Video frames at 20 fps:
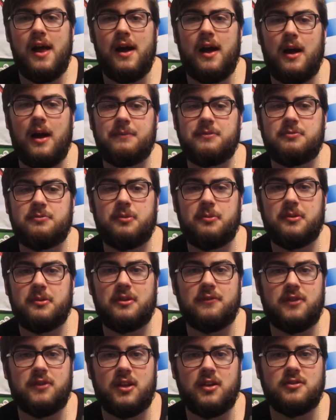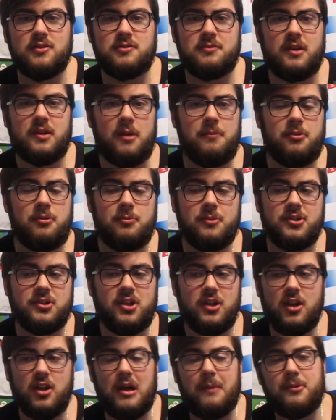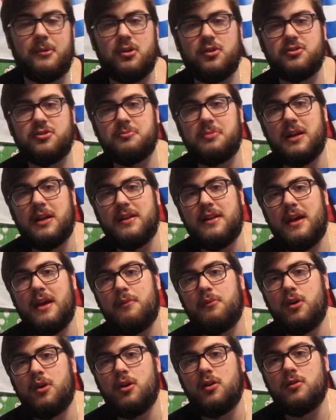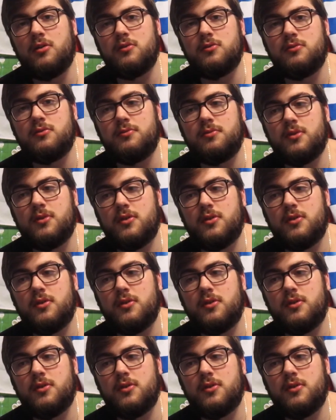So we're probably going to have to get someone like Paul McShane to come across and play there while